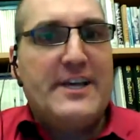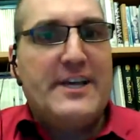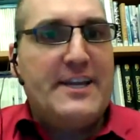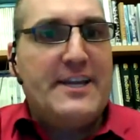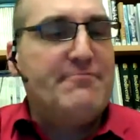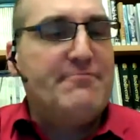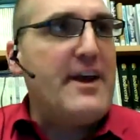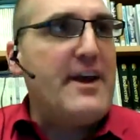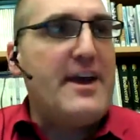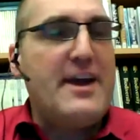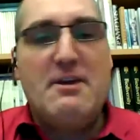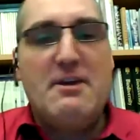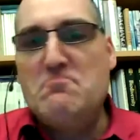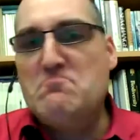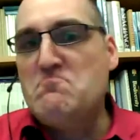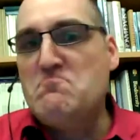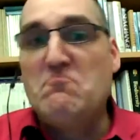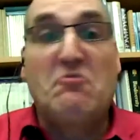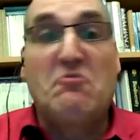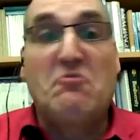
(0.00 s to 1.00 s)
And if a,
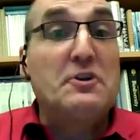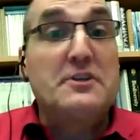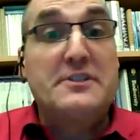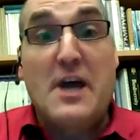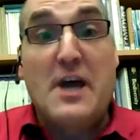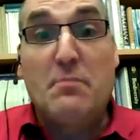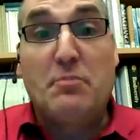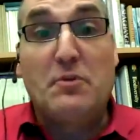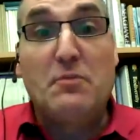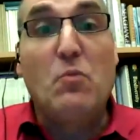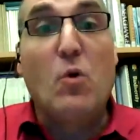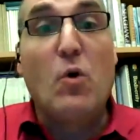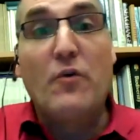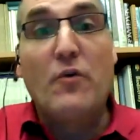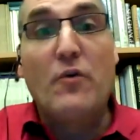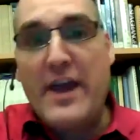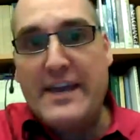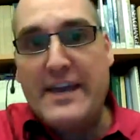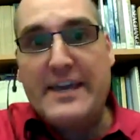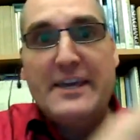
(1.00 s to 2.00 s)
for example,
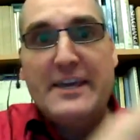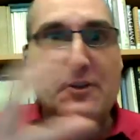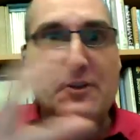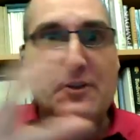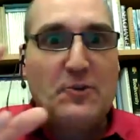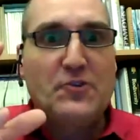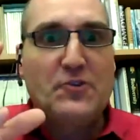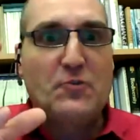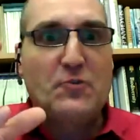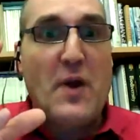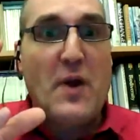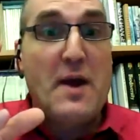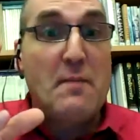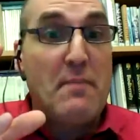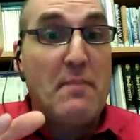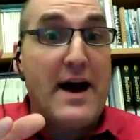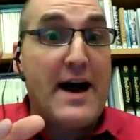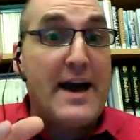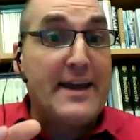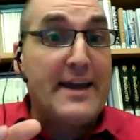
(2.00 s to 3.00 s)
moray eel swam
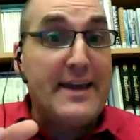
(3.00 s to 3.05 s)
by,